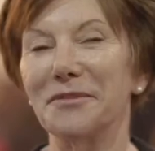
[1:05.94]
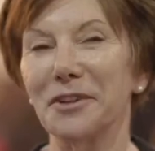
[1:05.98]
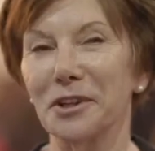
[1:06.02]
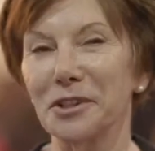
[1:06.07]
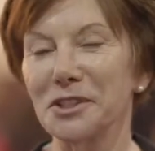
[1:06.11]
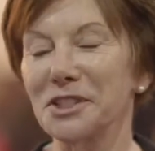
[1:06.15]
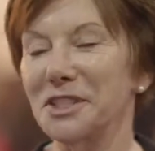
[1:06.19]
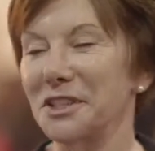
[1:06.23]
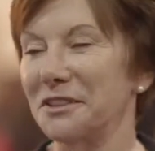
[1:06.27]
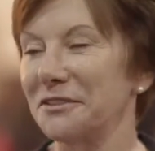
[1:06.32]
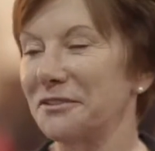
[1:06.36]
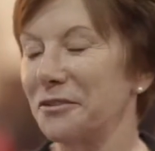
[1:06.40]

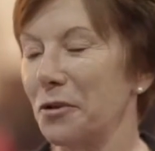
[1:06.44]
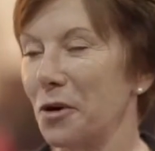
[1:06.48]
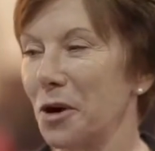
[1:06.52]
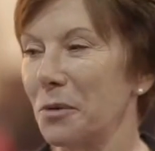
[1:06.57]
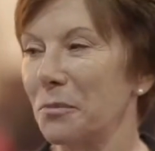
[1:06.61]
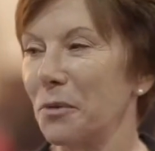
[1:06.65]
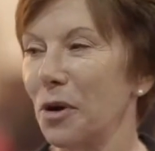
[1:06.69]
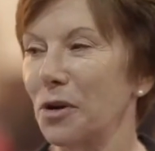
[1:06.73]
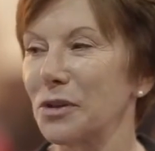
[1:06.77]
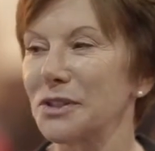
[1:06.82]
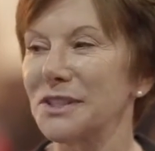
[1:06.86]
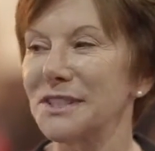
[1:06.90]
First and
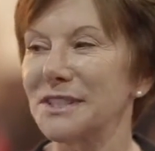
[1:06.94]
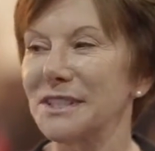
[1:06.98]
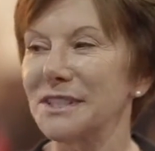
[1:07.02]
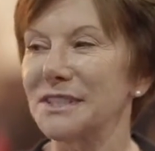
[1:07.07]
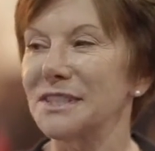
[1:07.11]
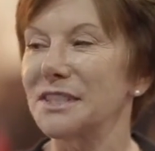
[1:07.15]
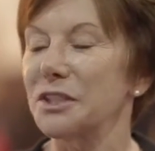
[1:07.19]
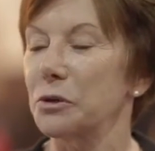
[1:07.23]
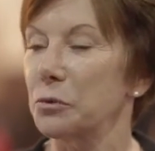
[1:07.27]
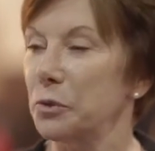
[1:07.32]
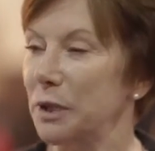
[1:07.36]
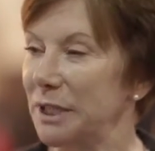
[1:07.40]
foremost
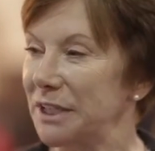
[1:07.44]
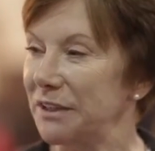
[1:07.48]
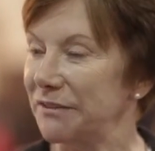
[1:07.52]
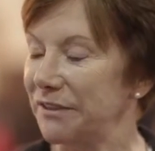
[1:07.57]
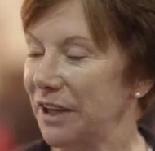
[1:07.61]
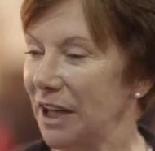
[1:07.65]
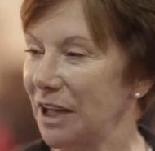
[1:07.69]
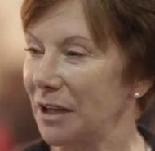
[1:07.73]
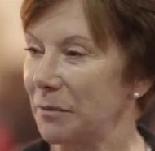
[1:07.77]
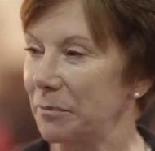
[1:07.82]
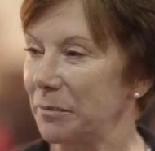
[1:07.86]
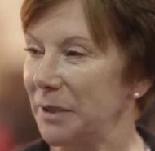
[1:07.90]
is the
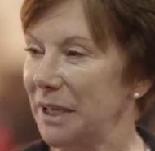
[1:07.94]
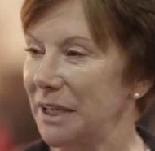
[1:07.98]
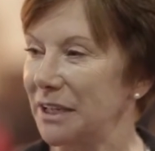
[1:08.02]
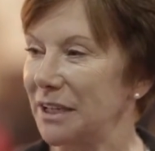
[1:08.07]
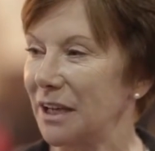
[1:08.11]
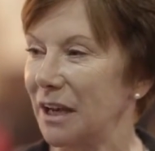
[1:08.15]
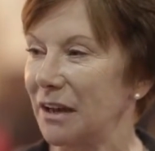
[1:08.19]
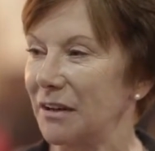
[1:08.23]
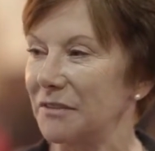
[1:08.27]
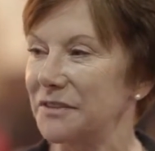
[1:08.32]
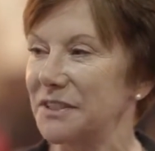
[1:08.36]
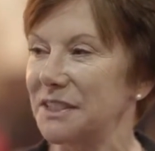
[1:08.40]

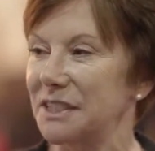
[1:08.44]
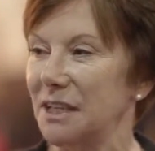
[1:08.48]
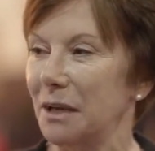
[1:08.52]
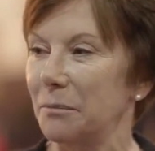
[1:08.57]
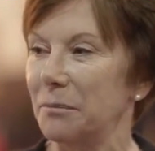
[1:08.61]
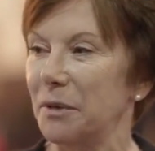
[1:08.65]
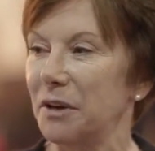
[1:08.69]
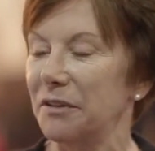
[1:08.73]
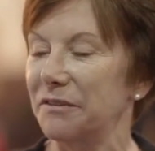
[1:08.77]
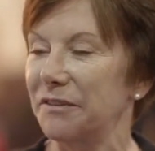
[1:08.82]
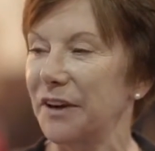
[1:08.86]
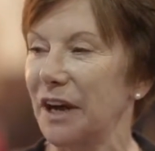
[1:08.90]
redevelopment of
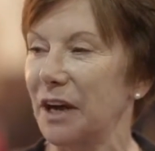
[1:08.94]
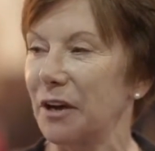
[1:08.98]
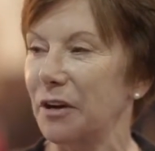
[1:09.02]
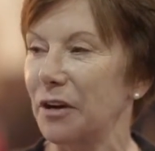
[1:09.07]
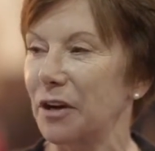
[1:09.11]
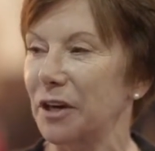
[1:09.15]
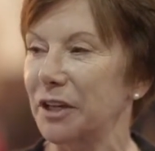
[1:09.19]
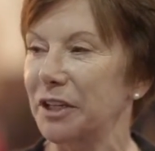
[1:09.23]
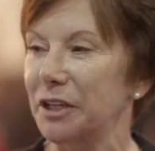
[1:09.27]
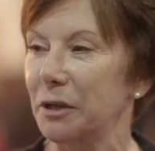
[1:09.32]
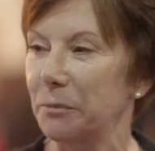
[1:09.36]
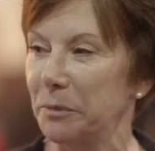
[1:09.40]
some of
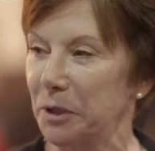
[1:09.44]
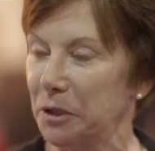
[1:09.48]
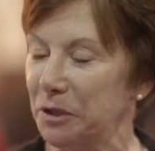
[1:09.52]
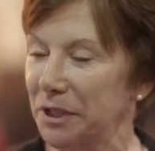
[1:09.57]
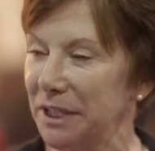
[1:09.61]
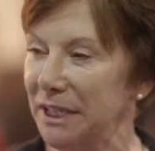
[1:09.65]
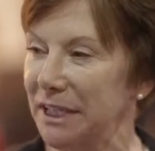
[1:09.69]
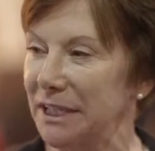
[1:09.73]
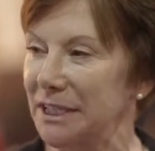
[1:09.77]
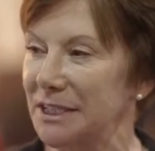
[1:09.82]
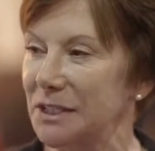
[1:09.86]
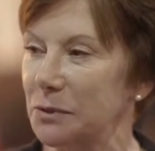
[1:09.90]
our
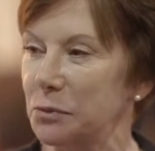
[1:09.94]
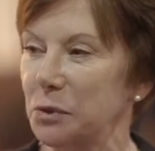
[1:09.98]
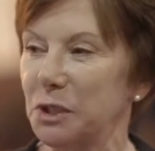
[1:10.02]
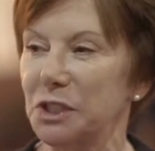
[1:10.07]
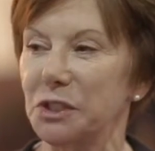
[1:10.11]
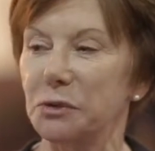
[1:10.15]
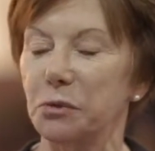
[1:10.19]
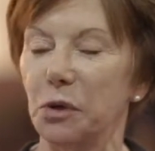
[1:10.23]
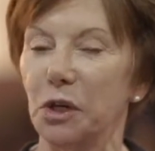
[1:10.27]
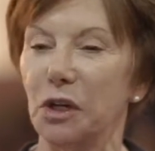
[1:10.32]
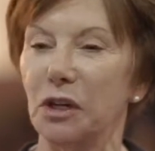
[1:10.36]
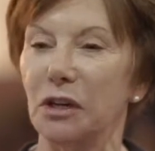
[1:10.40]
communities,
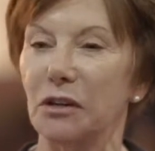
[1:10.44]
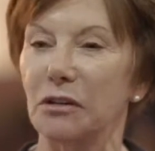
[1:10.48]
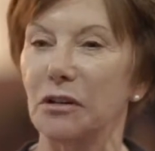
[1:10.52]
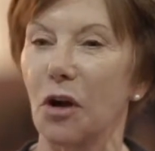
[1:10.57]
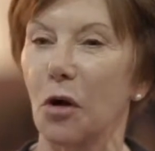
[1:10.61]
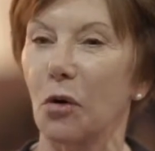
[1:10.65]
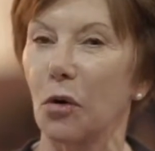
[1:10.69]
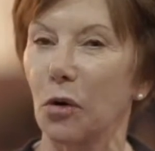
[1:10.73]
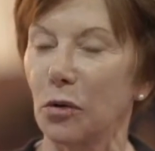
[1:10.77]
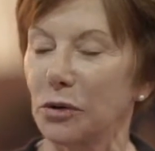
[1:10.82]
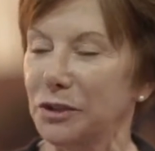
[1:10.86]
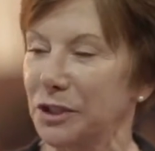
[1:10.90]
which were
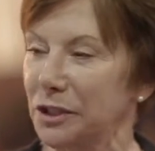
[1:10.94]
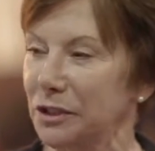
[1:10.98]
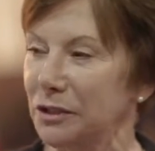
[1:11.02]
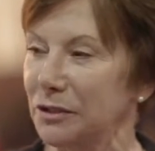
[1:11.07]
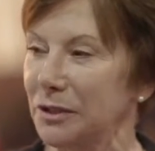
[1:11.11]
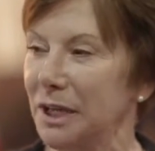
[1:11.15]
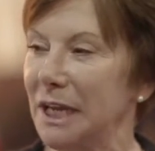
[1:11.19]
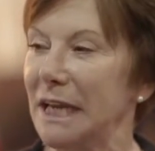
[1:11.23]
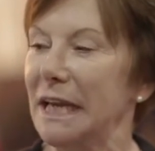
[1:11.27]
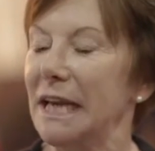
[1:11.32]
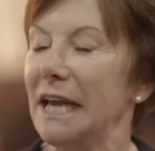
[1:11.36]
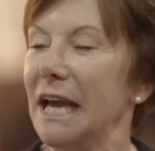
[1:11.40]
older